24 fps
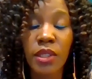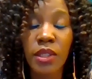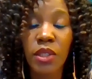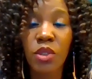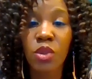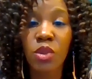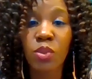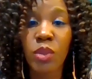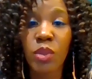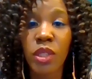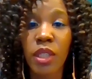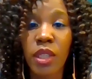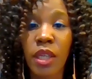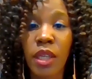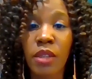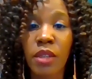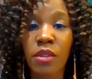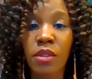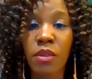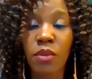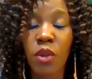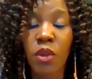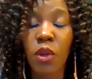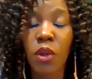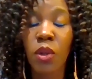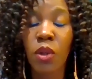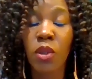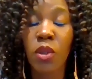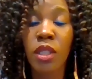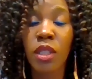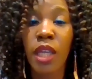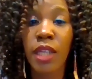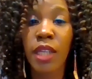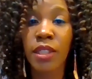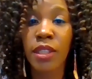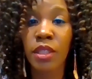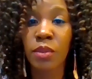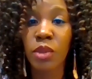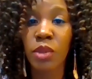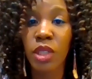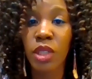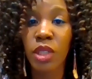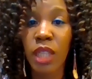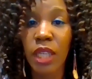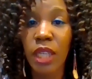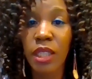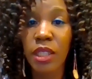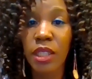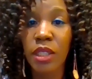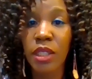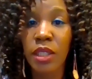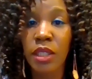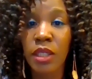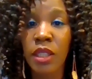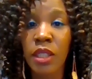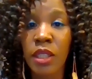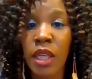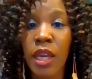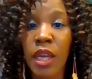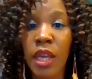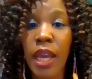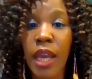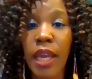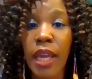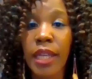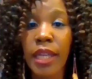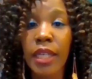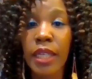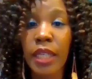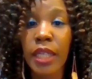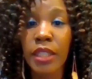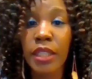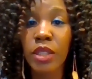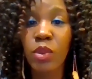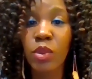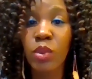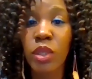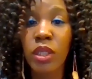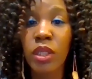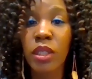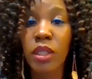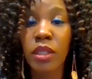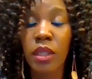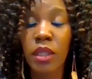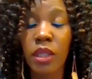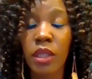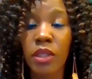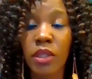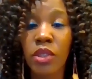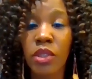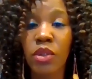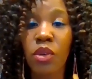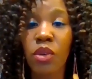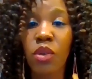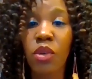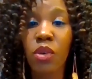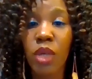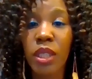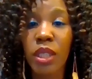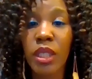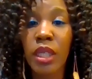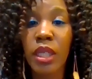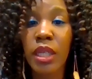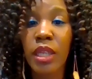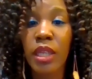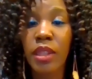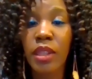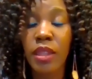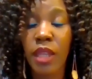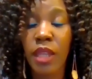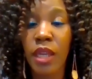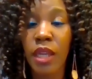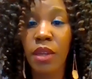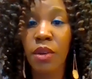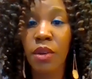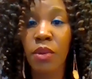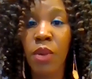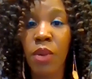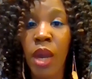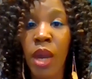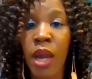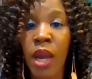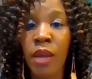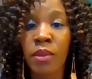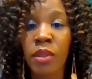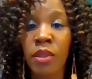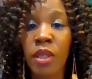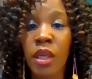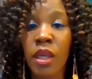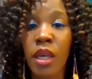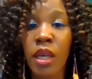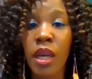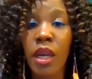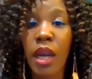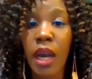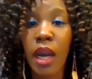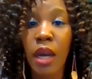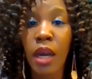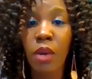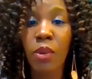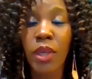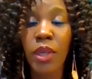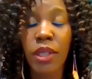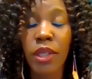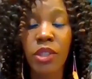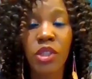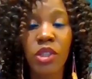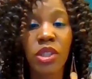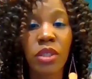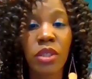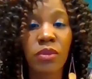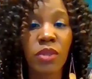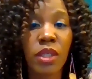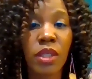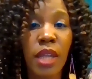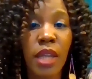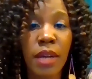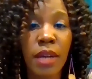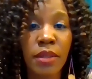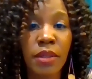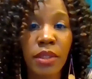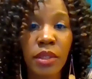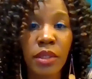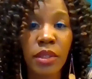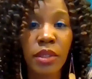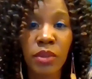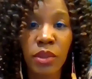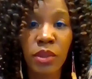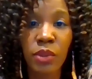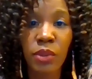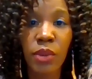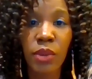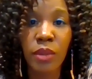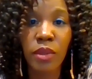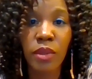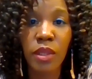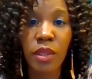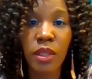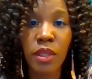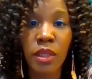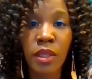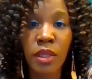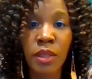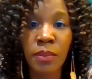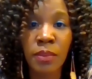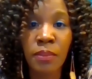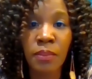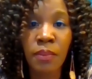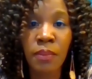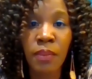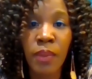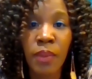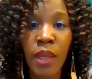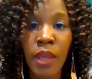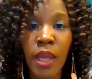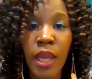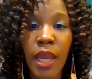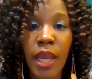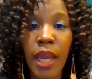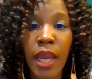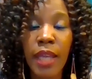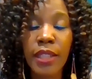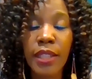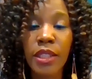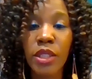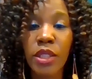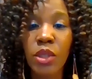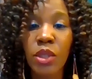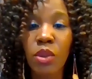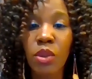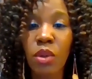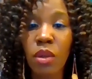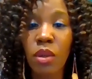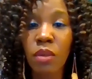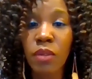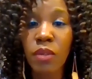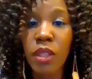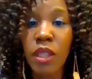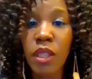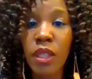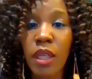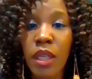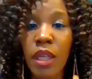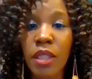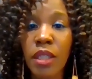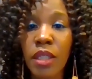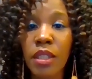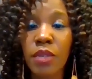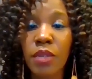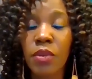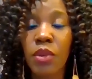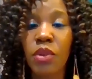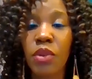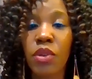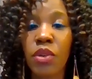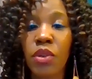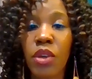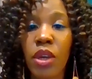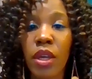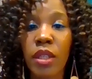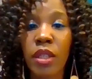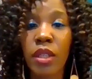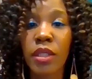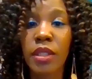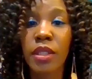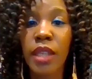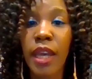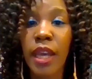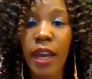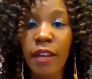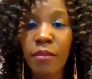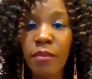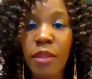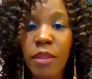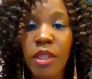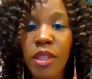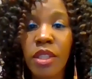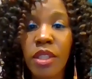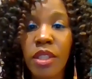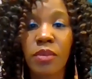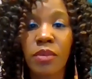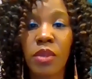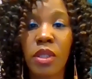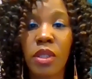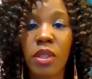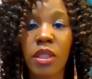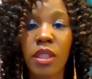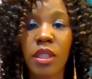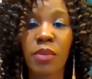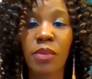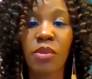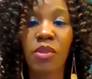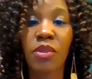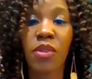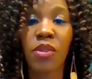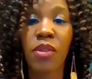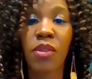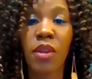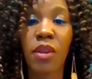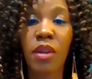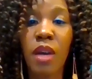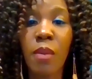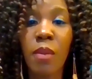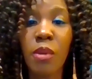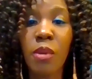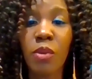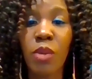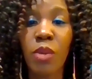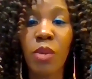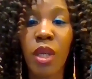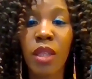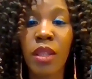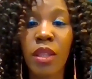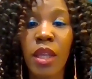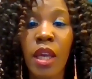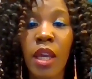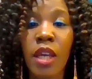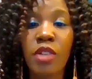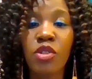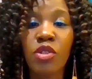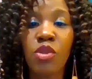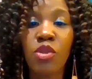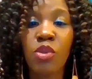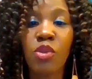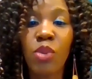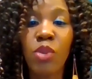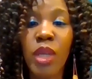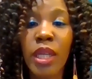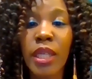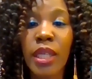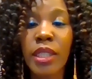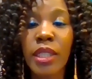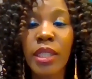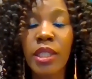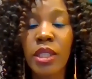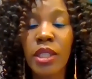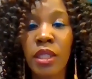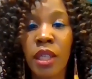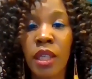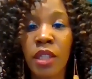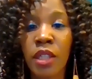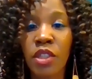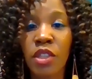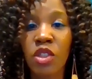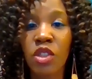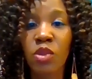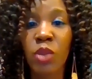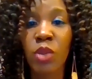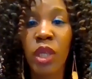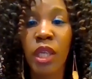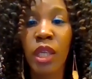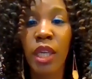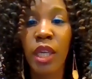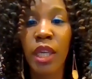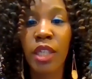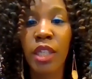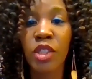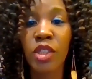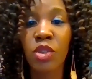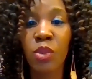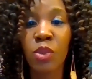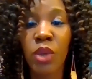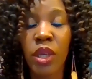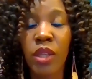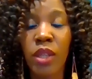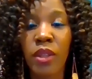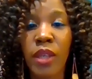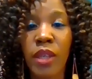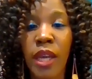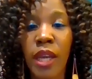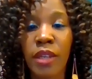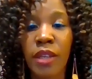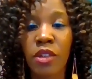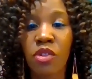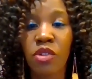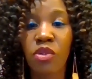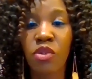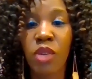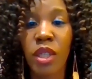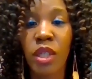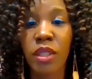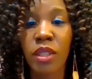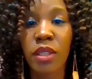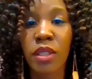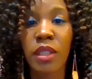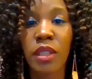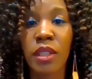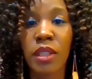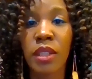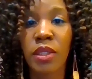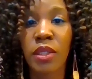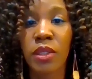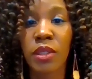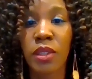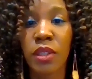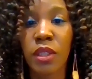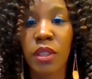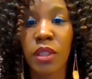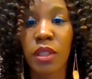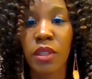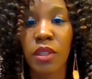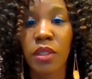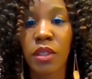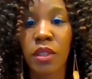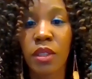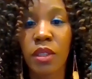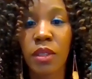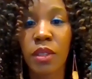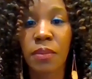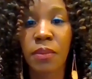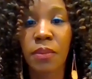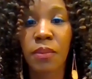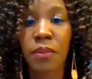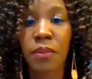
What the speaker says: 62% of all cancer mortalities, unless we start to critically think around how we can shift narratives around this. And so over the last few years, there have been several attempts in the Commonwealth to really start to engage with and address these concerns.